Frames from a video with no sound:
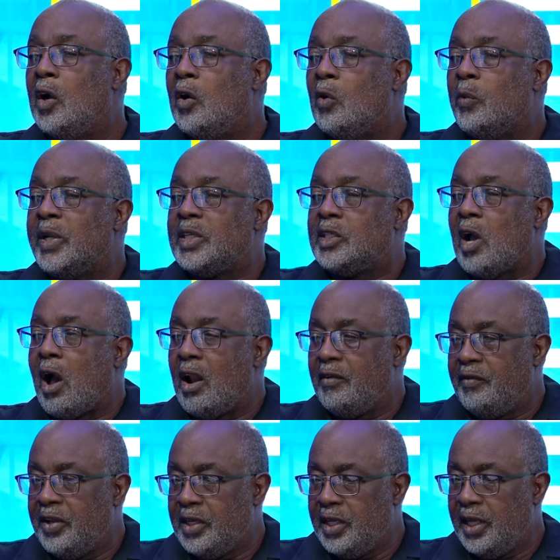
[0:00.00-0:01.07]

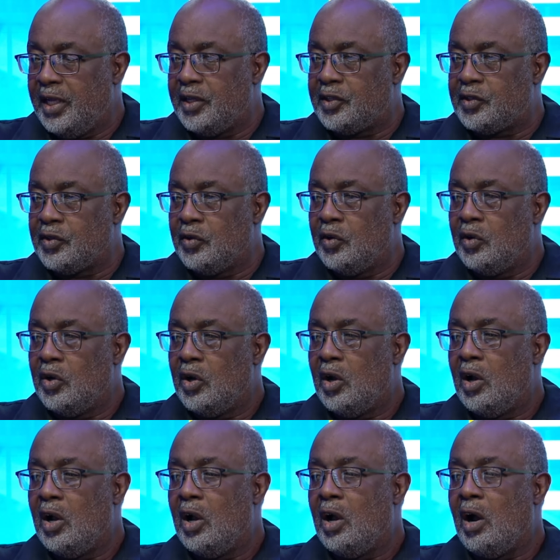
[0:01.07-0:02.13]
resolving the issue
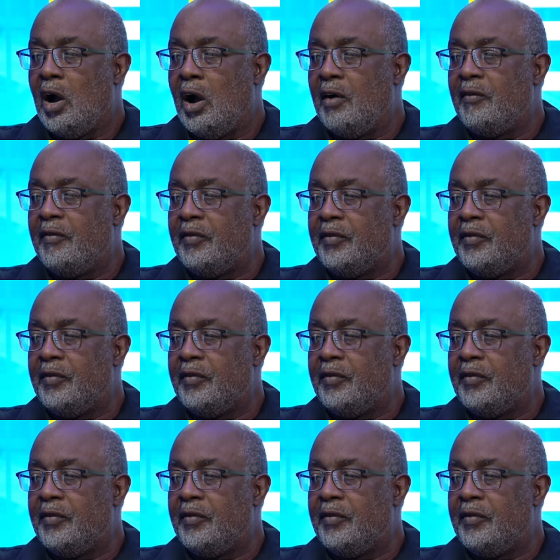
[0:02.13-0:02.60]
of